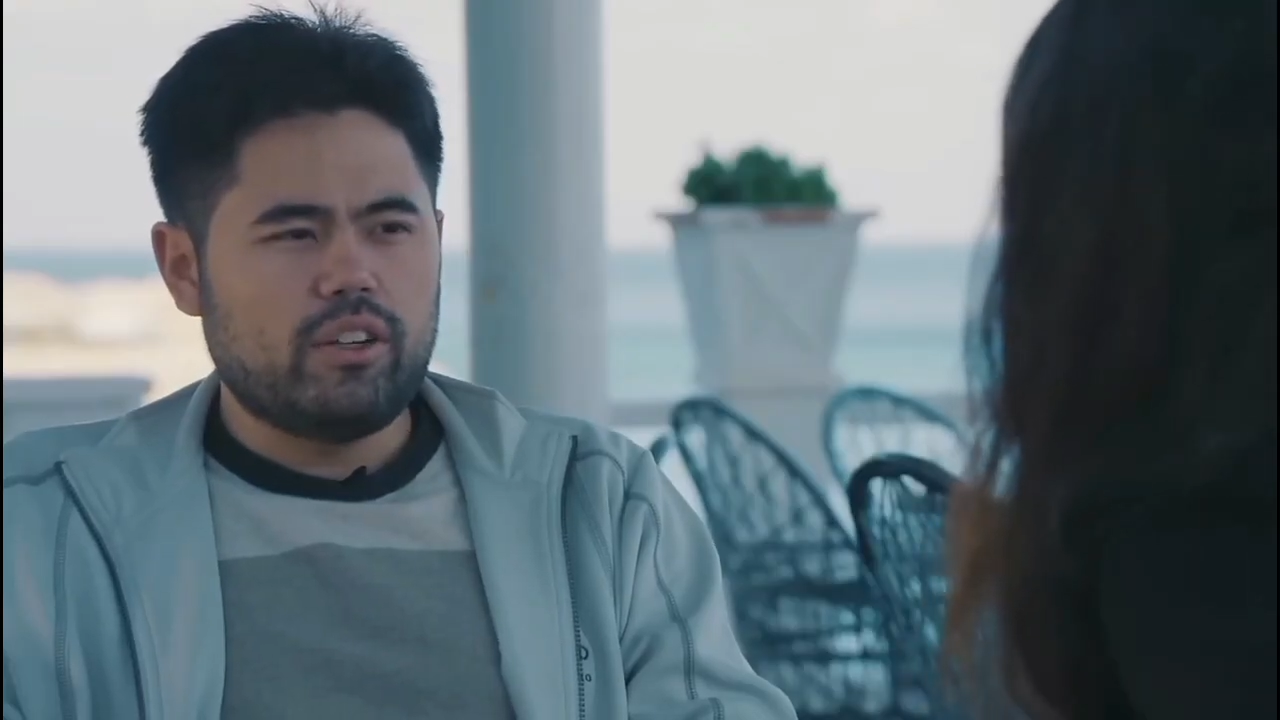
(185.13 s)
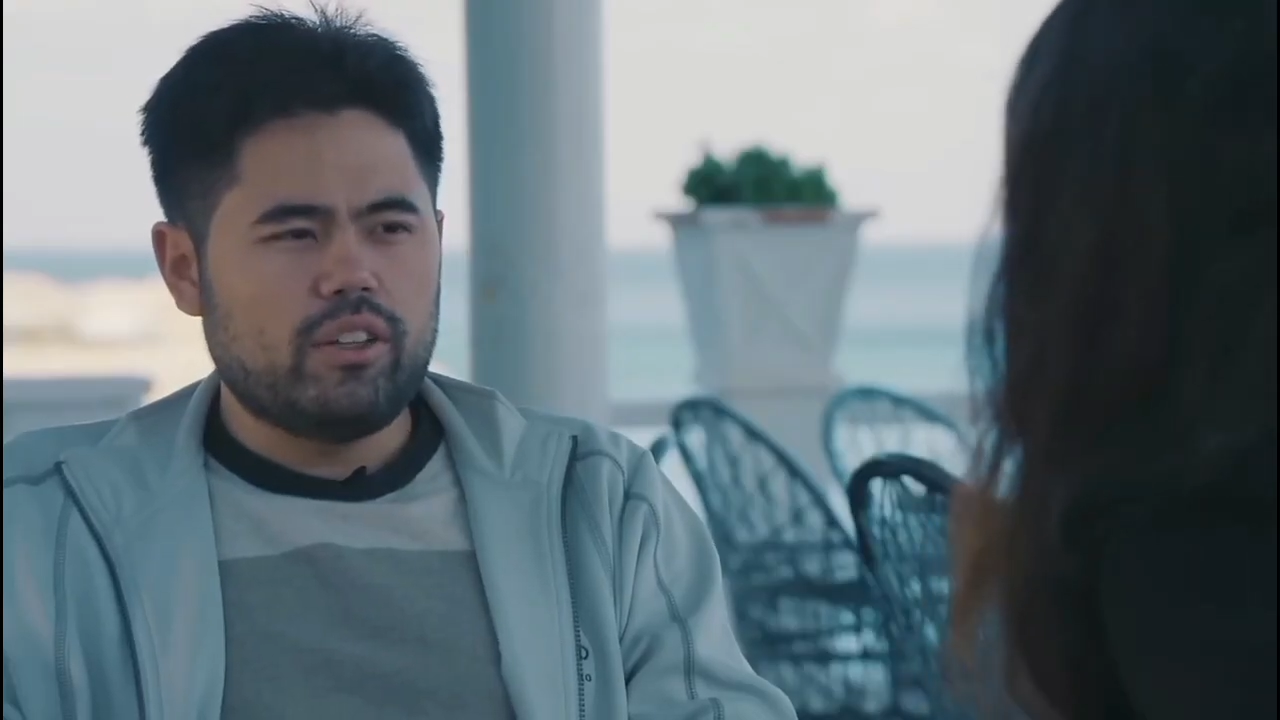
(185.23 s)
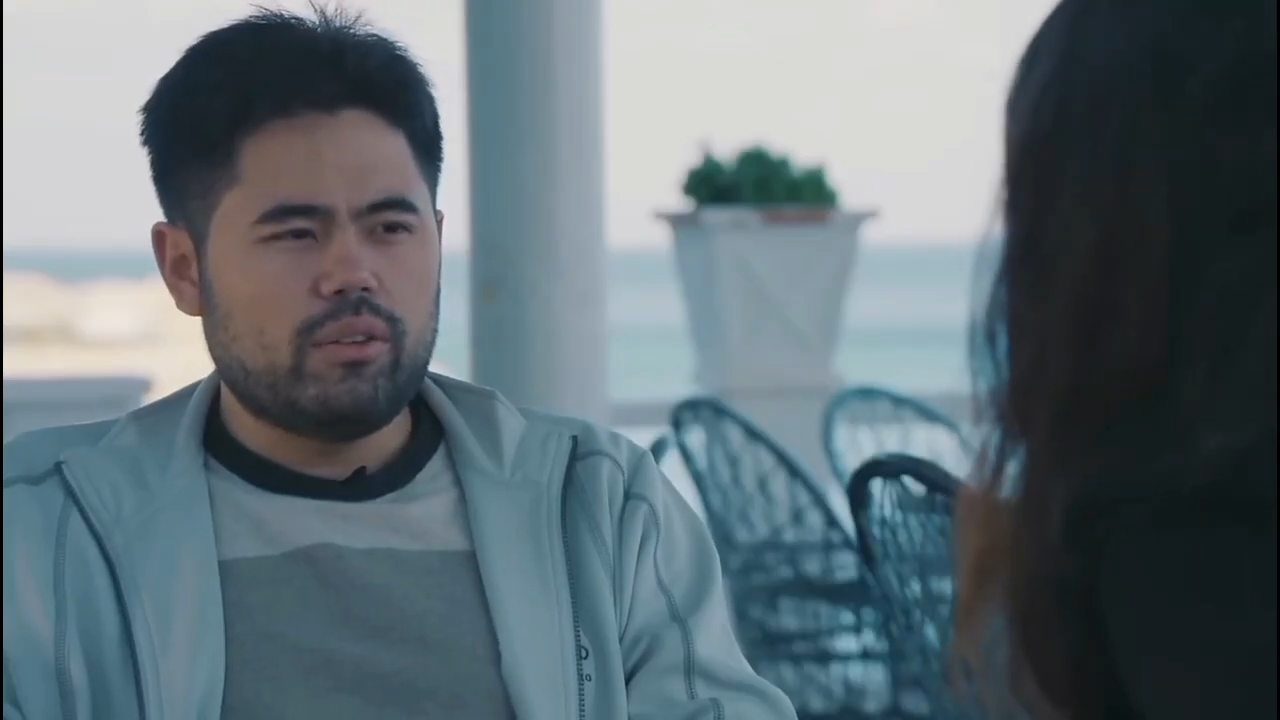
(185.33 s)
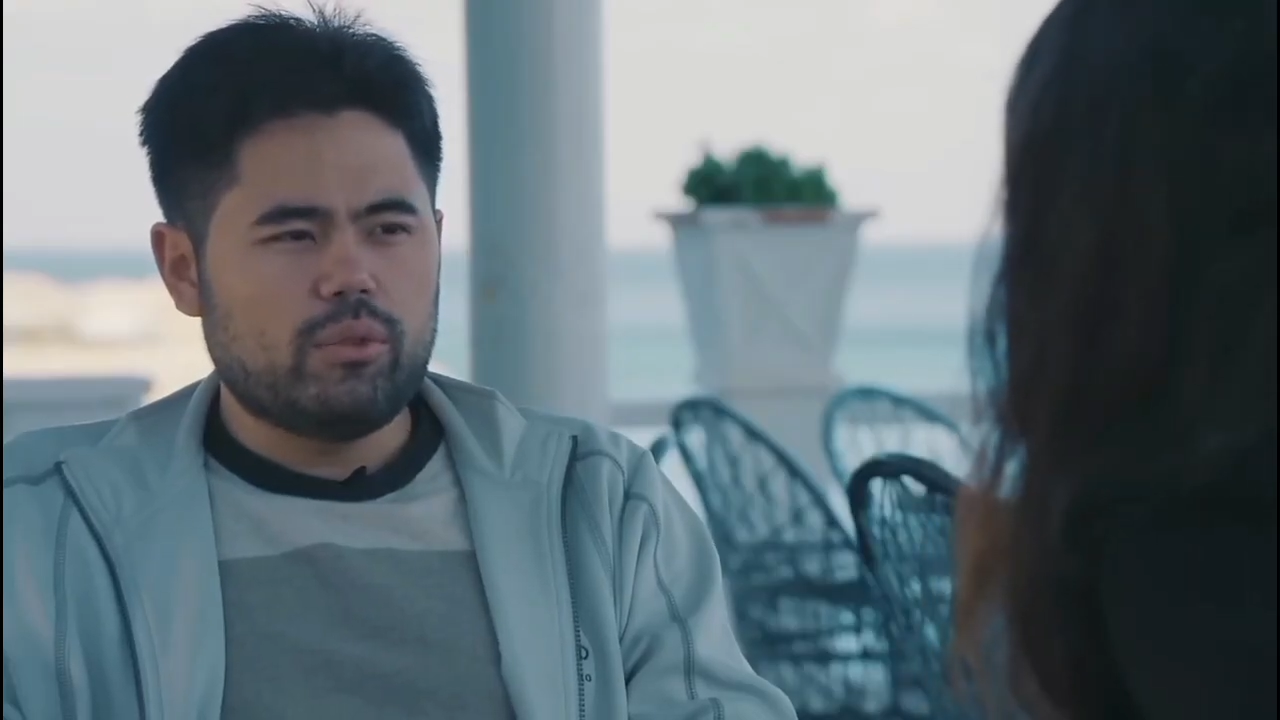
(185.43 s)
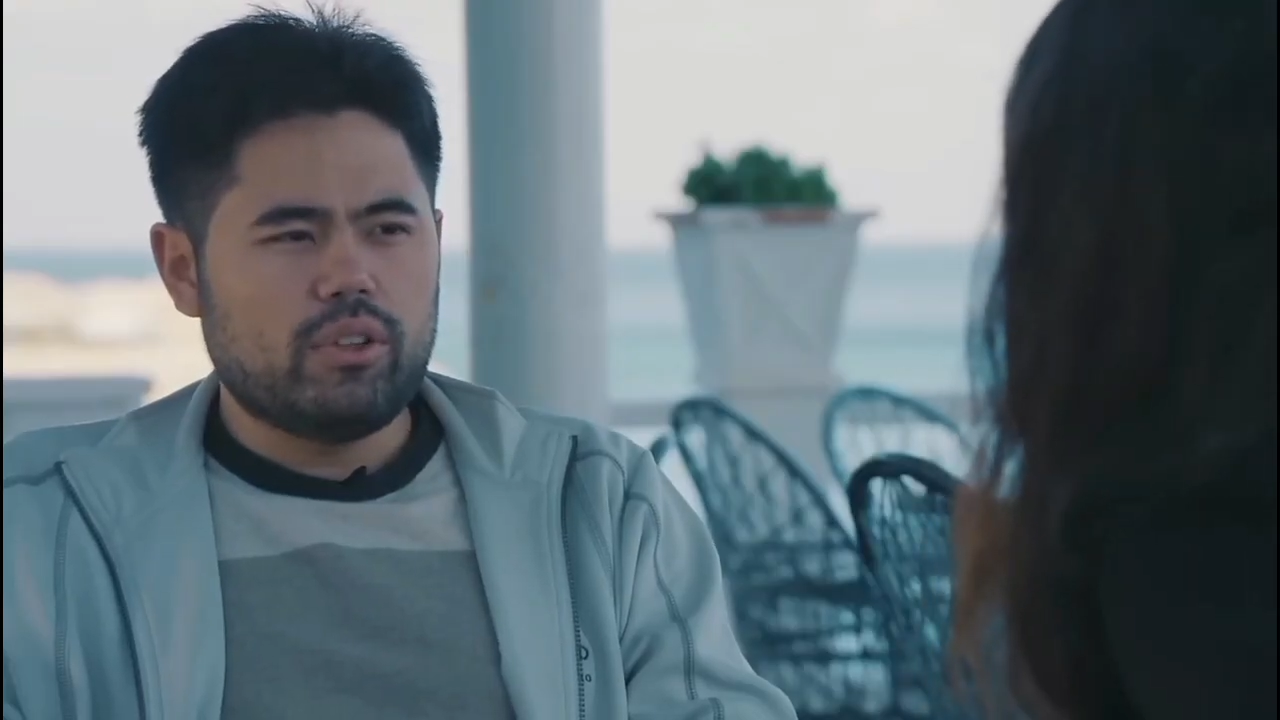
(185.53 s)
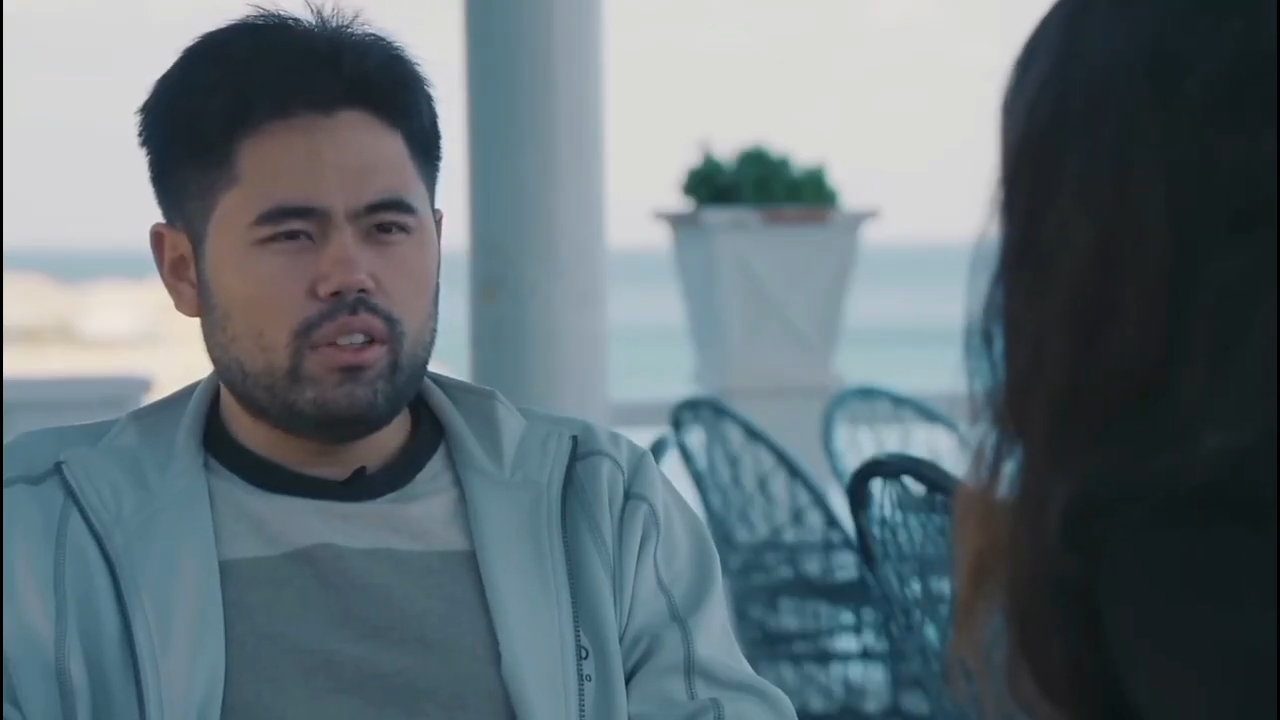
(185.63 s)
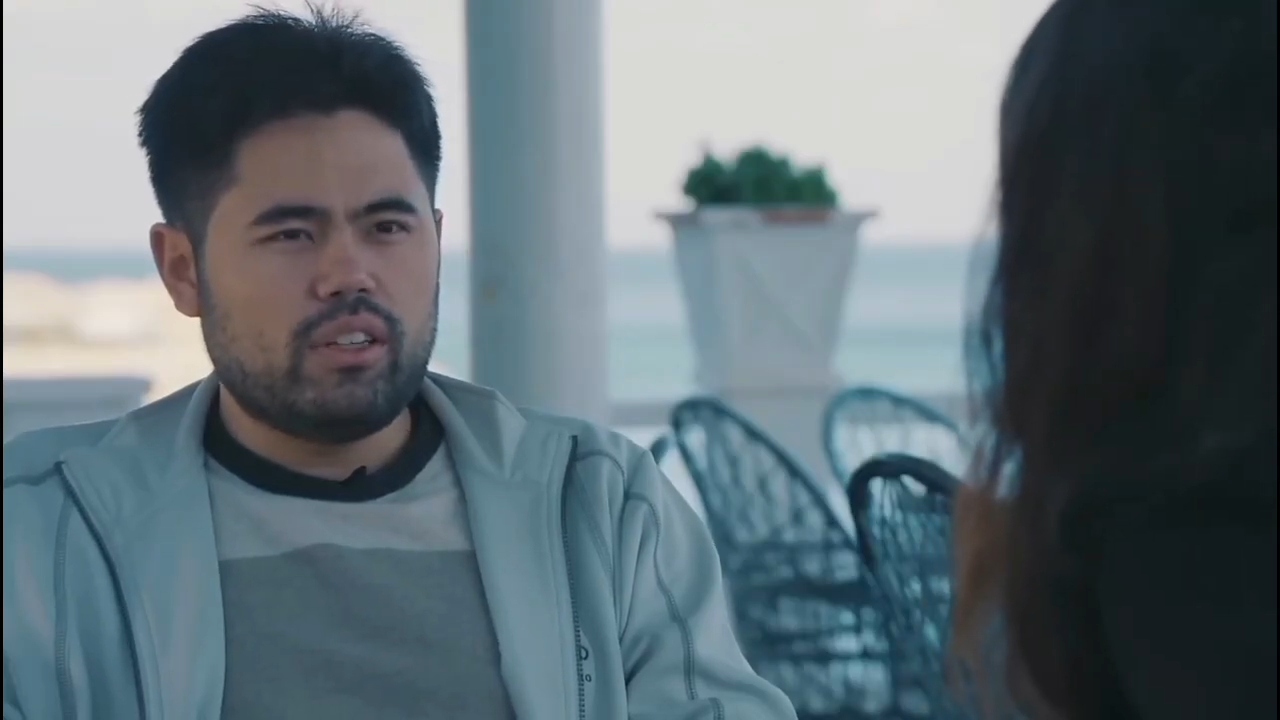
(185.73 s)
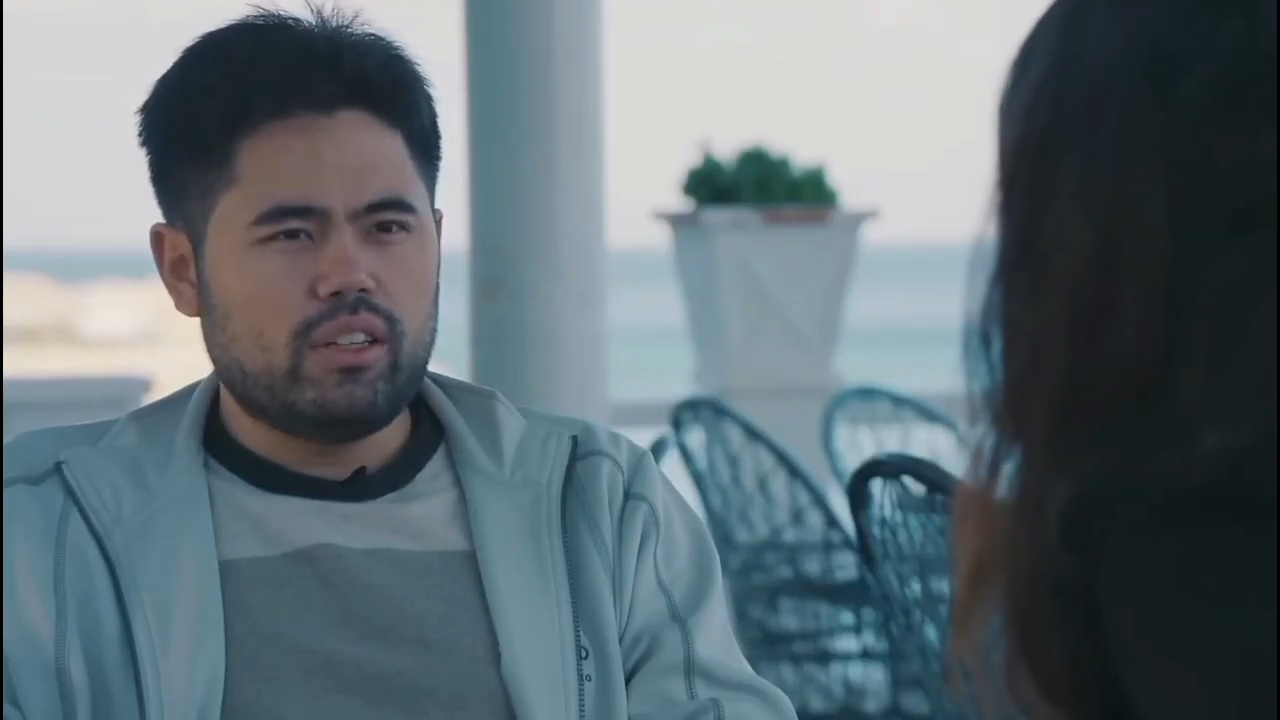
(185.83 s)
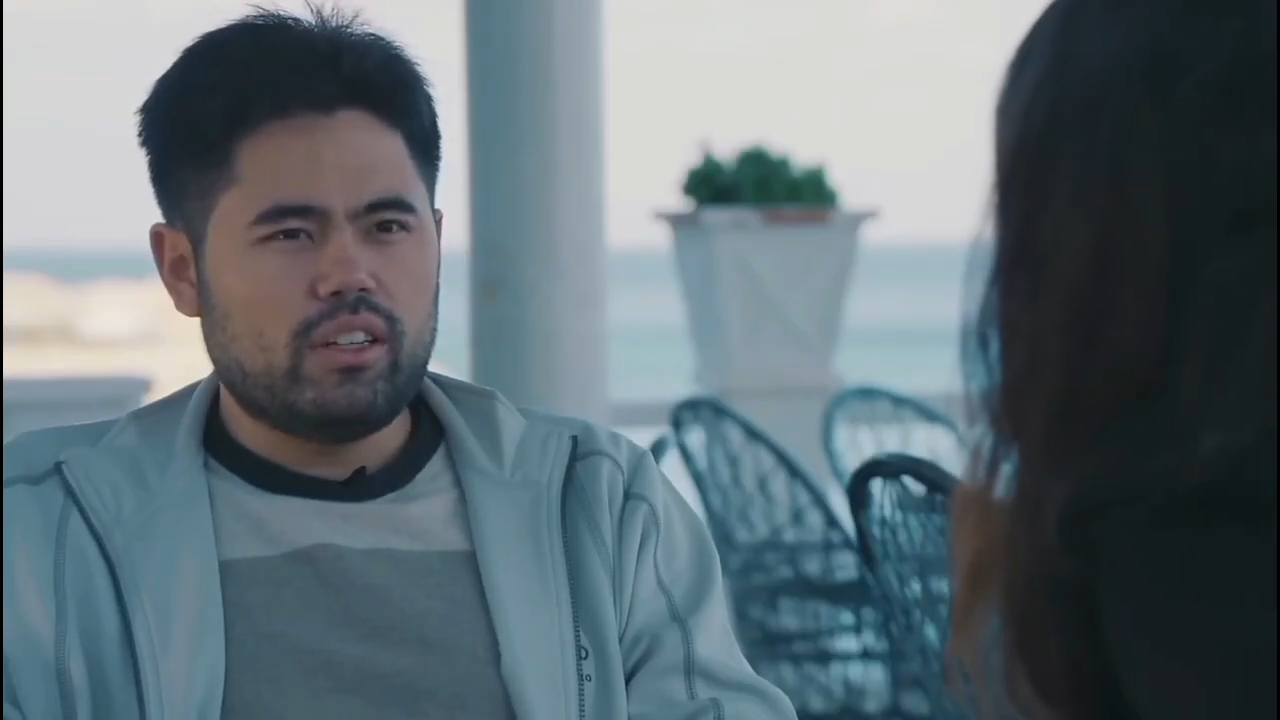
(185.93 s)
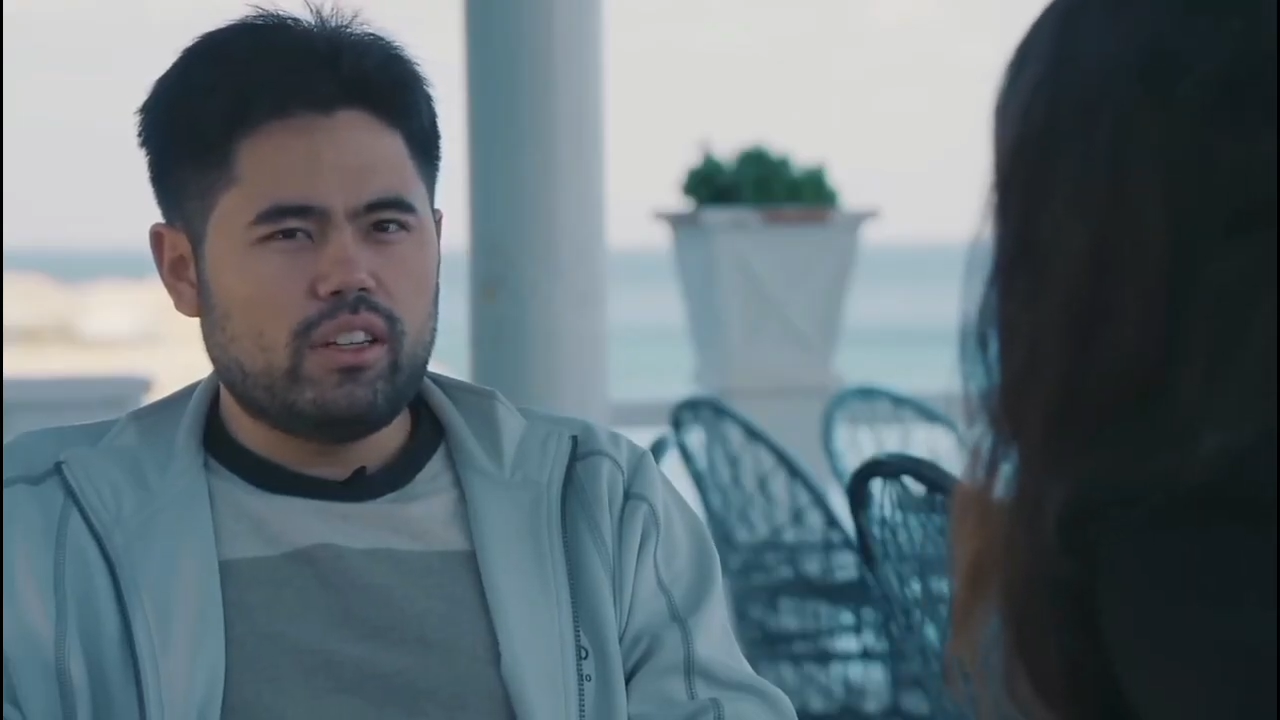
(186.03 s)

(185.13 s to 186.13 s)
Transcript: good that really